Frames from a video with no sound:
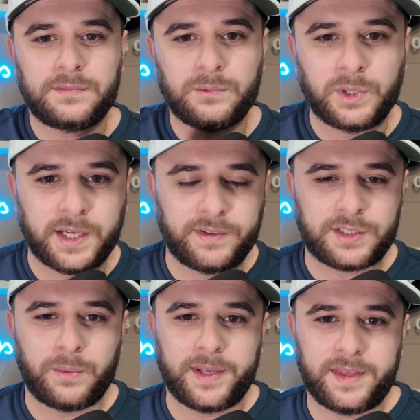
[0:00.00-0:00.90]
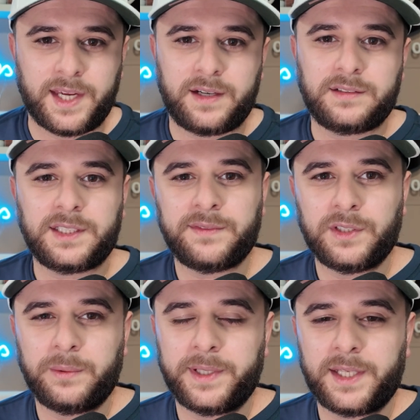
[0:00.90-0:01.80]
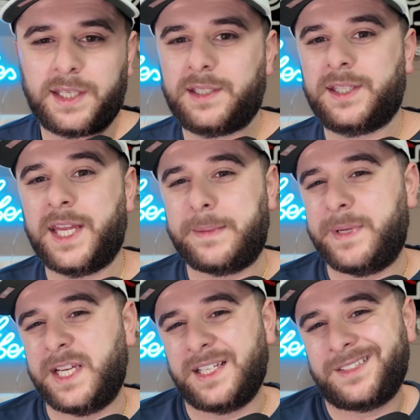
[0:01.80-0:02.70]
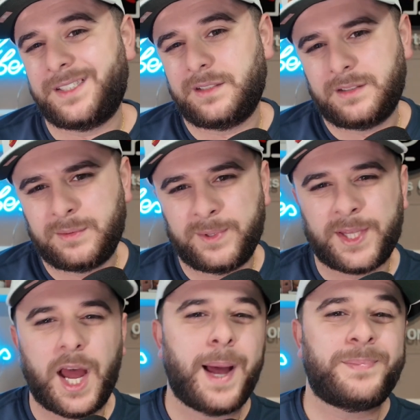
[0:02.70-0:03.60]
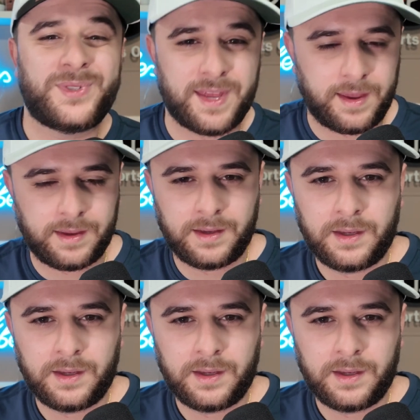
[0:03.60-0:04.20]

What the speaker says: we'll give us a win there, even though they beat us with an upset